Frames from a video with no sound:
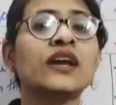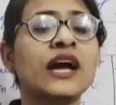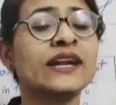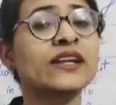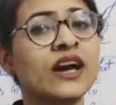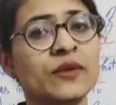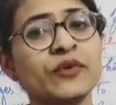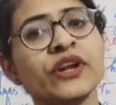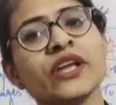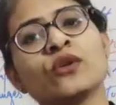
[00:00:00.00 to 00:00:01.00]
And
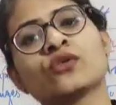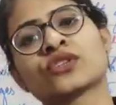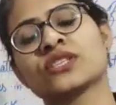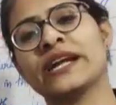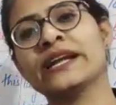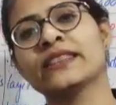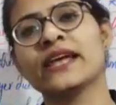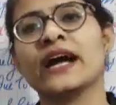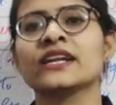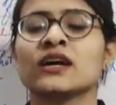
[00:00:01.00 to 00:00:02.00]
carbon dioxide
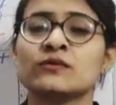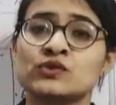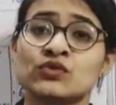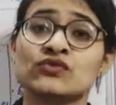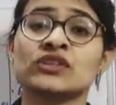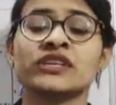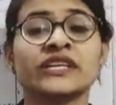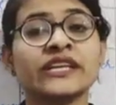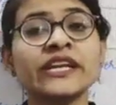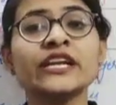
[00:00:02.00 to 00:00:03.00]
that absorb the
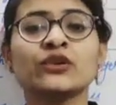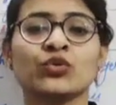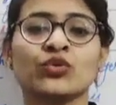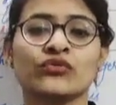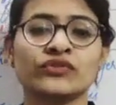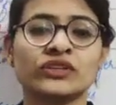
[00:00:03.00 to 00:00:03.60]
heat of